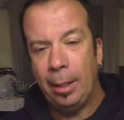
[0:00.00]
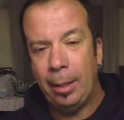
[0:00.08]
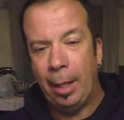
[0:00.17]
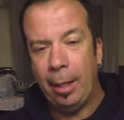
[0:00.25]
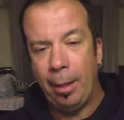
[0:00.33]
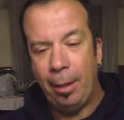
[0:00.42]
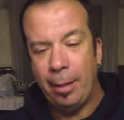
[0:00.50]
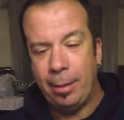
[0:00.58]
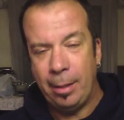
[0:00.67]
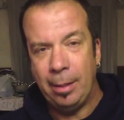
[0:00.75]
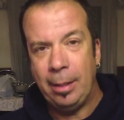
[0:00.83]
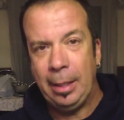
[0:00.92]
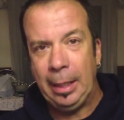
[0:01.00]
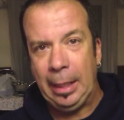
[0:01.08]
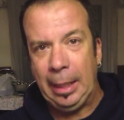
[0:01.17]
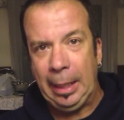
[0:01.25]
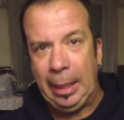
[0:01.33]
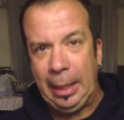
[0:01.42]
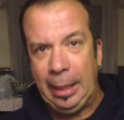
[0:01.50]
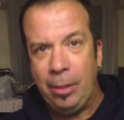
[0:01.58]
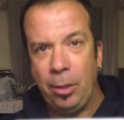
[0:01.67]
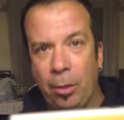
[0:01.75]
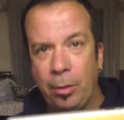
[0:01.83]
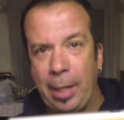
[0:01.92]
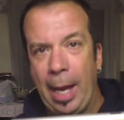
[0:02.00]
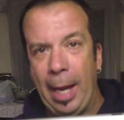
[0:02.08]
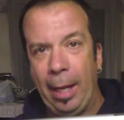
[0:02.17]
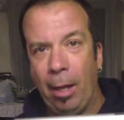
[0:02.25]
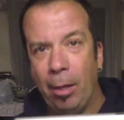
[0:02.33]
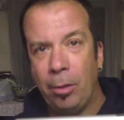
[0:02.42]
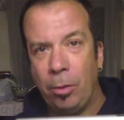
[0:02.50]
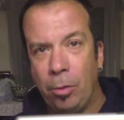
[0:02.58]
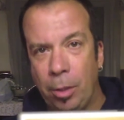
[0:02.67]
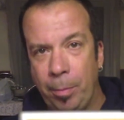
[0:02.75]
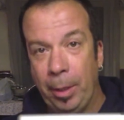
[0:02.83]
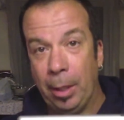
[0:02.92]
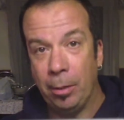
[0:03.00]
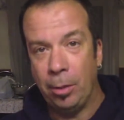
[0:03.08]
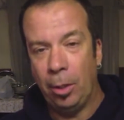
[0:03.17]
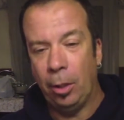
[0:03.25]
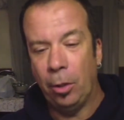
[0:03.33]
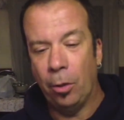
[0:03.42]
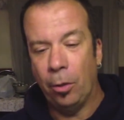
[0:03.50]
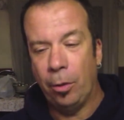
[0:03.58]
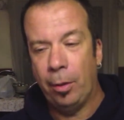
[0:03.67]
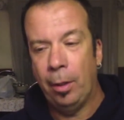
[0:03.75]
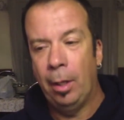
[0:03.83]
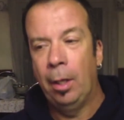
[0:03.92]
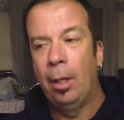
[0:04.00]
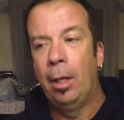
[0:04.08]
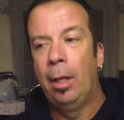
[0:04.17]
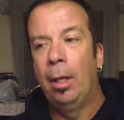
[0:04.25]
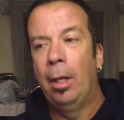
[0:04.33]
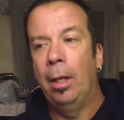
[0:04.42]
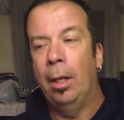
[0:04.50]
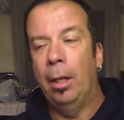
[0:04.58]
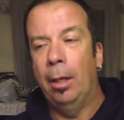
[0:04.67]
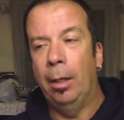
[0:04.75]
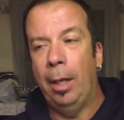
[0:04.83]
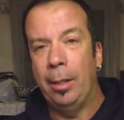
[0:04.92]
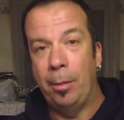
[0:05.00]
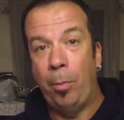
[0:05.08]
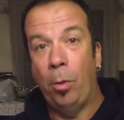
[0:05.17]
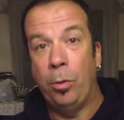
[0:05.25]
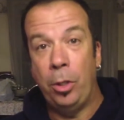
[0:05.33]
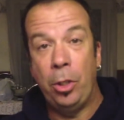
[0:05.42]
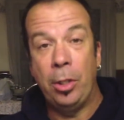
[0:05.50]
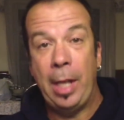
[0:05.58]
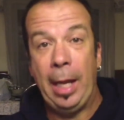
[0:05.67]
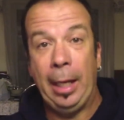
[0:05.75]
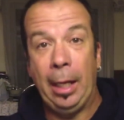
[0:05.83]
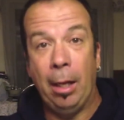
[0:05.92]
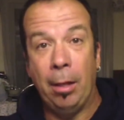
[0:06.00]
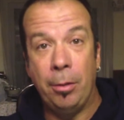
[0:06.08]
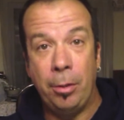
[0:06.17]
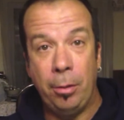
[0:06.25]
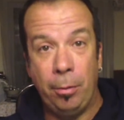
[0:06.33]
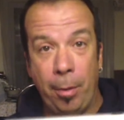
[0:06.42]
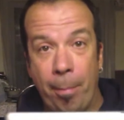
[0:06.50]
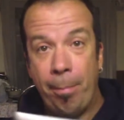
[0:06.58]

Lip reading: that this is easier to hang on to just because of the girth, as opposed to just hanging on to the